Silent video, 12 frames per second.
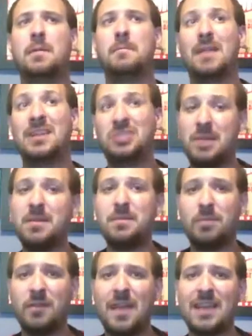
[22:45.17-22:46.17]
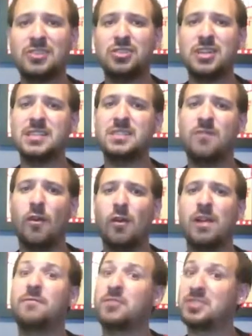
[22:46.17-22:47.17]
Achievement Perfectionist
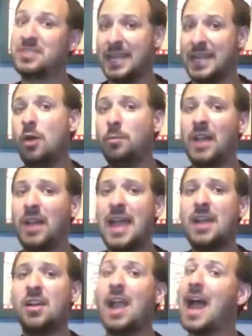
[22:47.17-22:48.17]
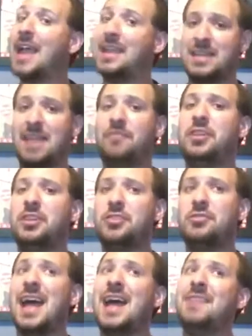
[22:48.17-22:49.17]
for it for single player, I can definitely
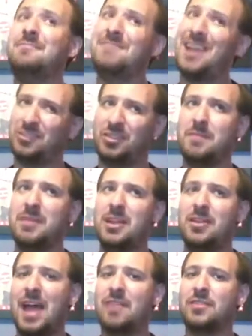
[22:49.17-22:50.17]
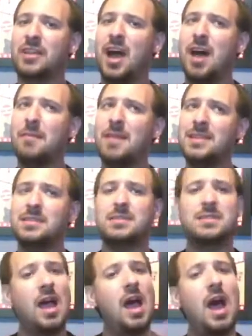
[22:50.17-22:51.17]
do that. Also let me know down in the
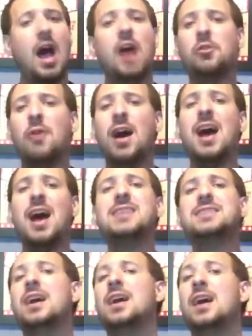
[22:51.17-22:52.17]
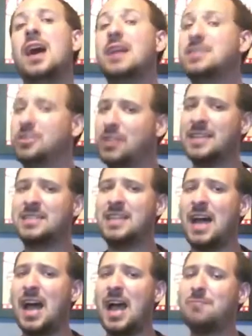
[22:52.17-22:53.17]
comments. Otherwise, until next
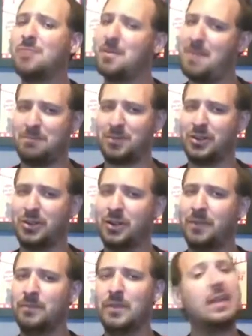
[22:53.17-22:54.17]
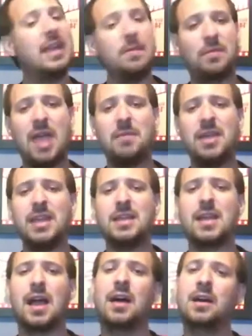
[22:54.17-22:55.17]
time, remember, keep
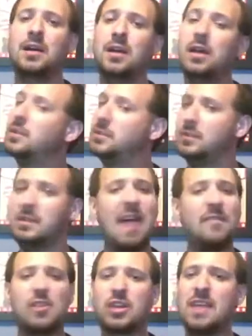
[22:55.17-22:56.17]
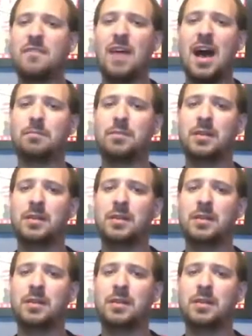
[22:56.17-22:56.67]
gaming, never give up,